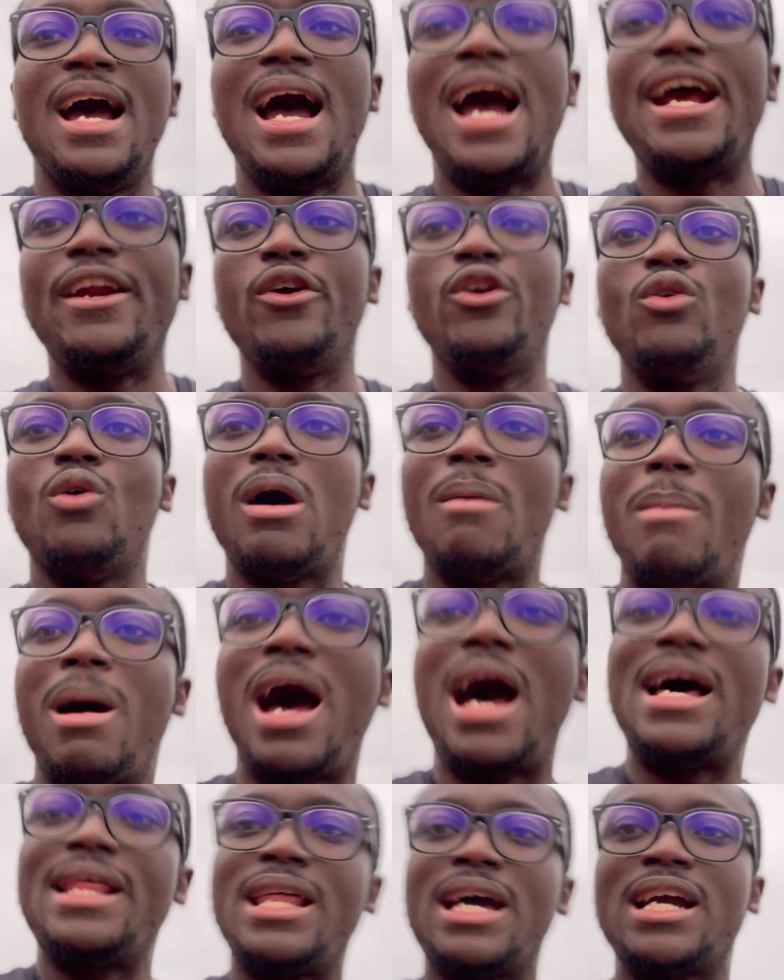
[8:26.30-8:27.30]
I don't know
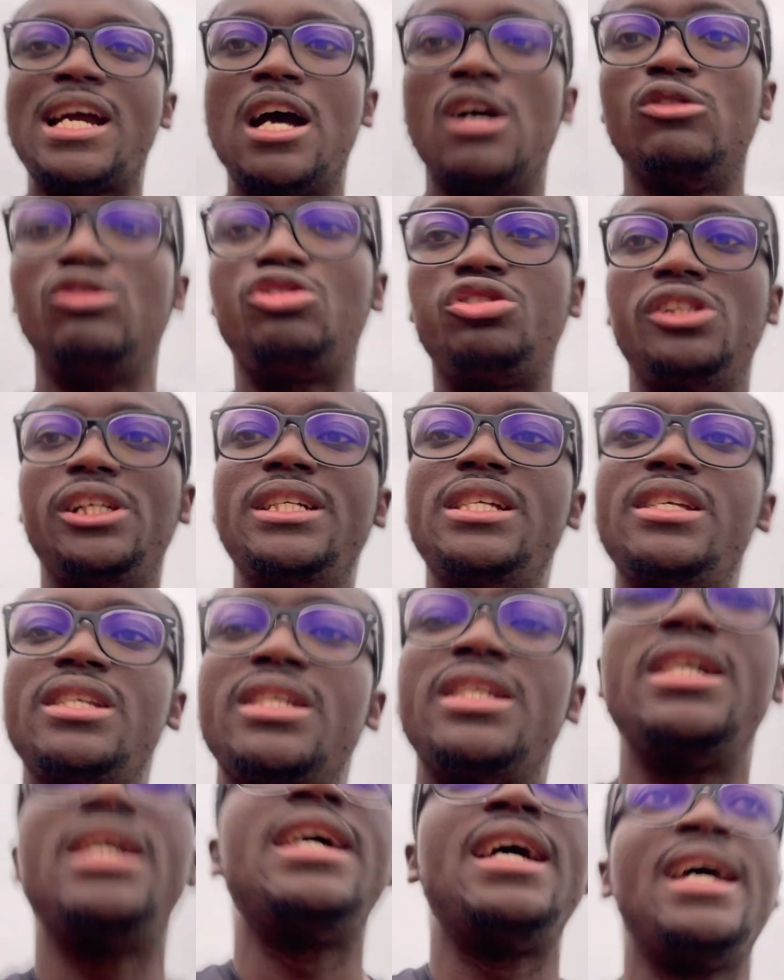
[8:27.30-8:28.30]
about other
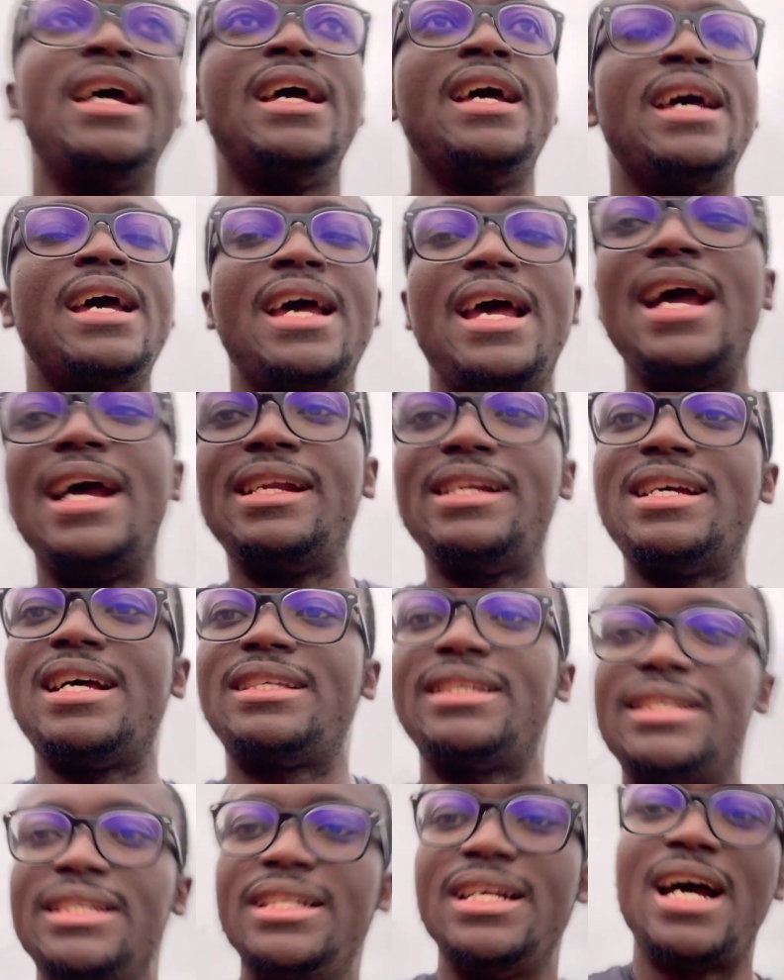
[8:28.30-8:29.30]
countries and their
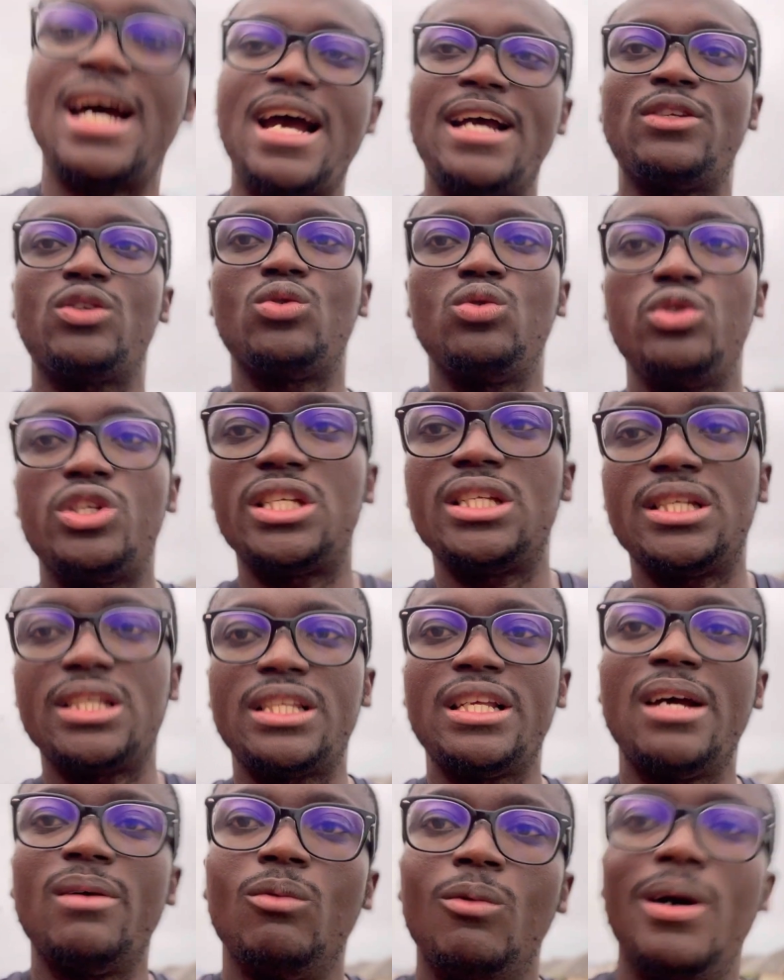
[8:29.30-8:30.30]
senior high school
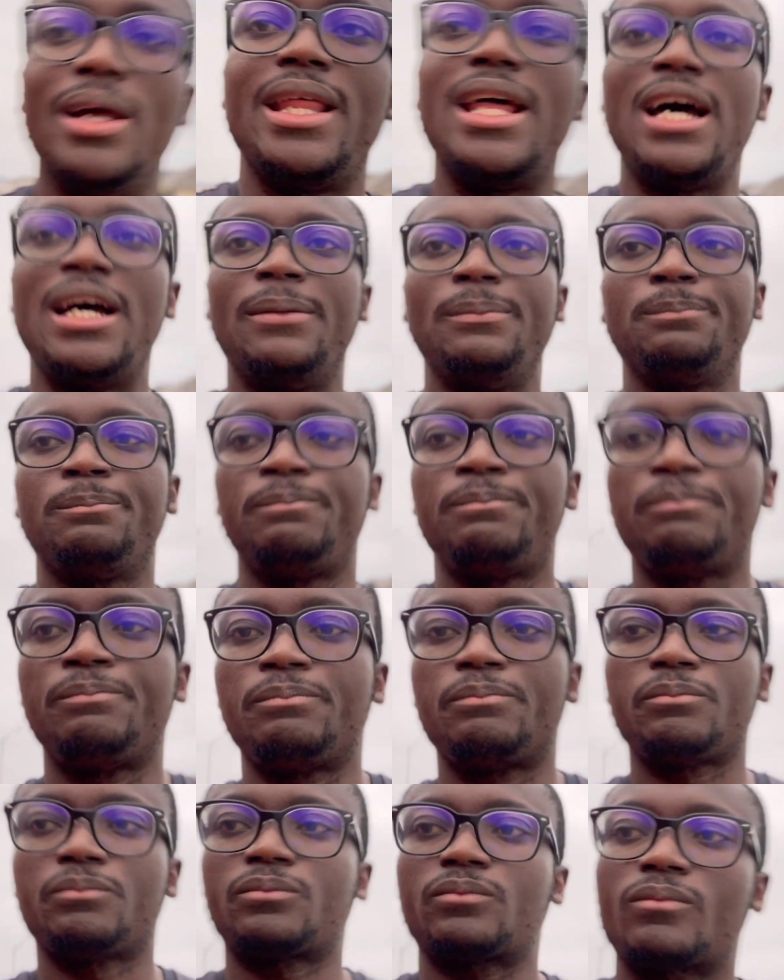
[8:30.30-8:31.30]
system, whether
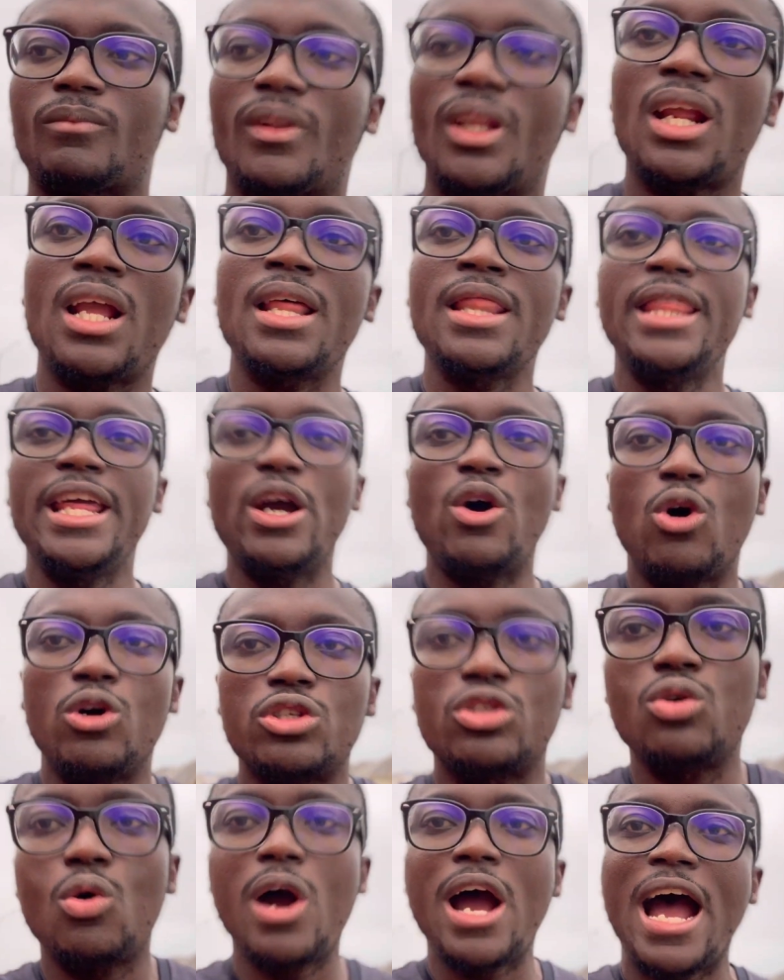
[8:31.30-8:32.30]
they
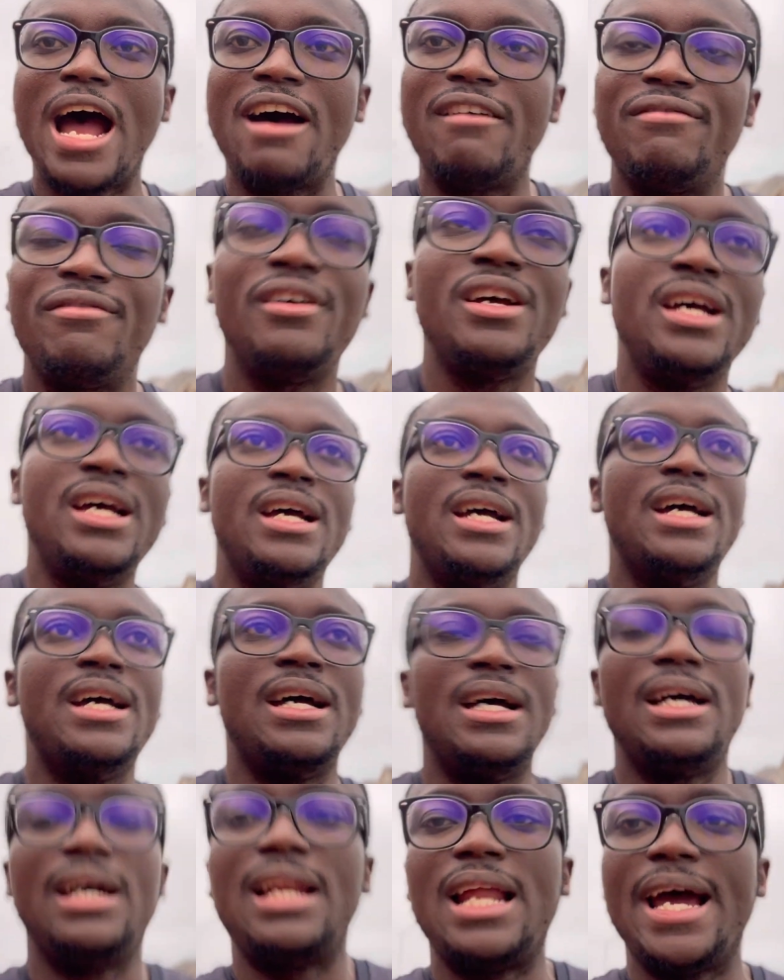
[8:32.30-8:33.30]
also have
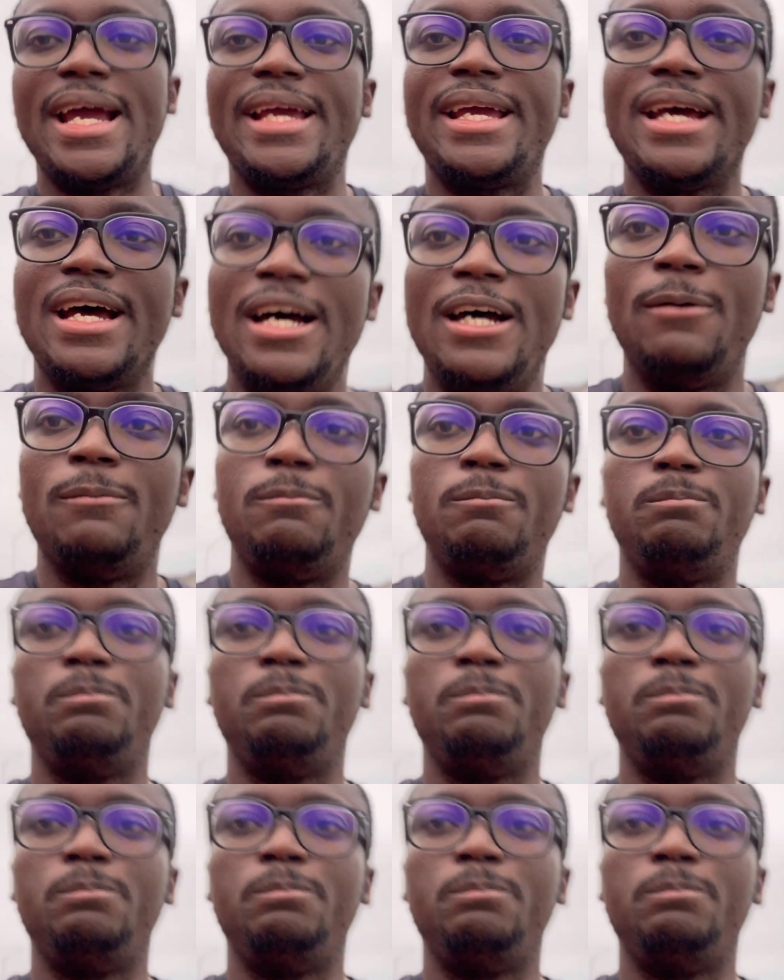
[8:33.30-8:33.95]
like a